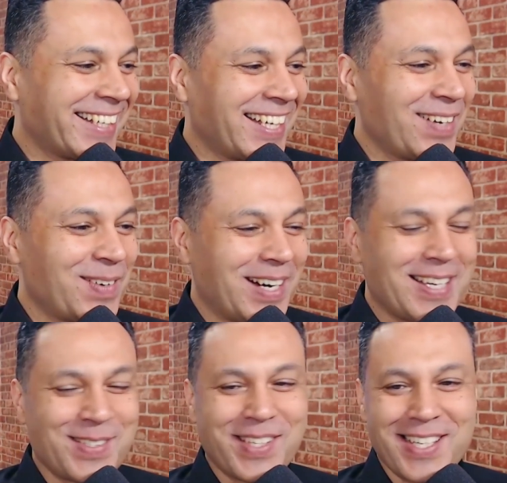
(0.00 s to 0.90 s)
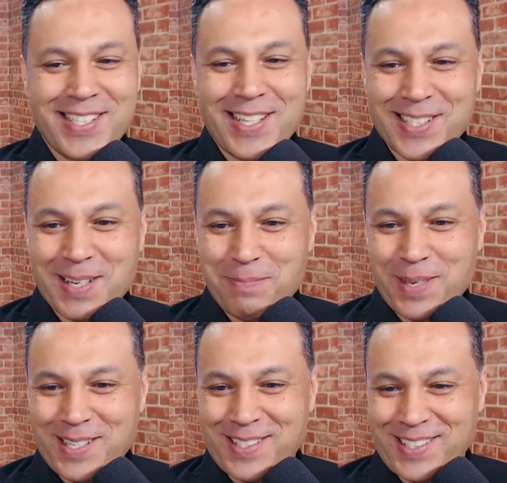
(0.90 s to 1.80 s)
I think we are
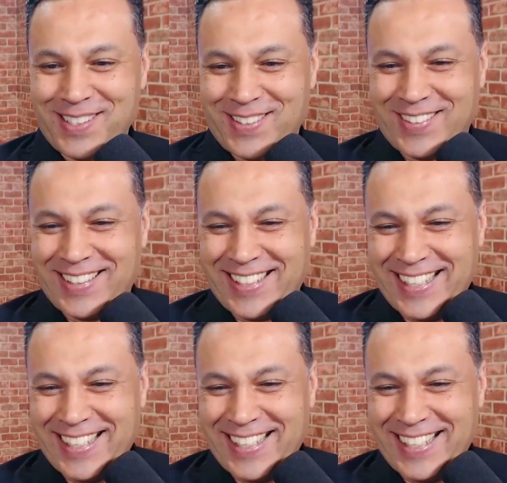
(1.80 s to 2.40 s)
lost.